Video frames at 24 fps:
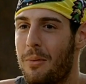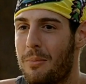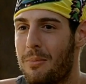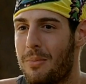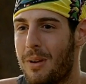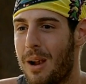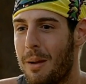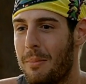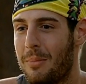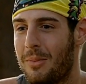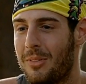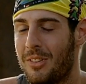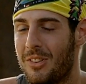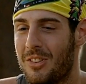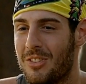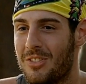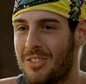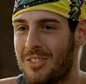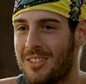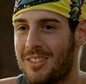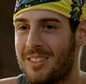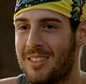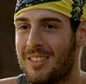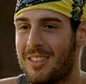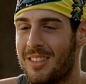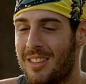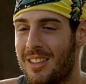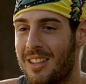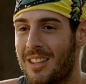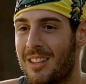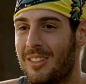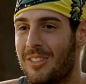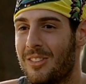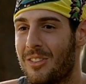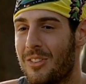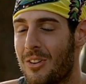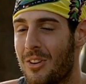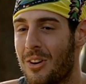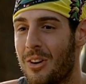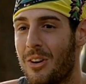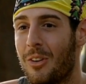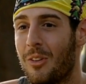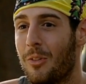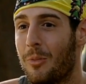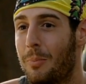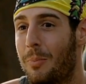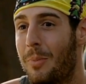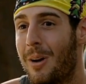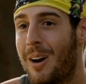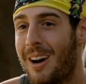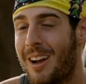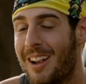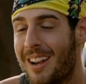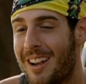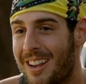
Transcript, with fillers: proposition to these girls, but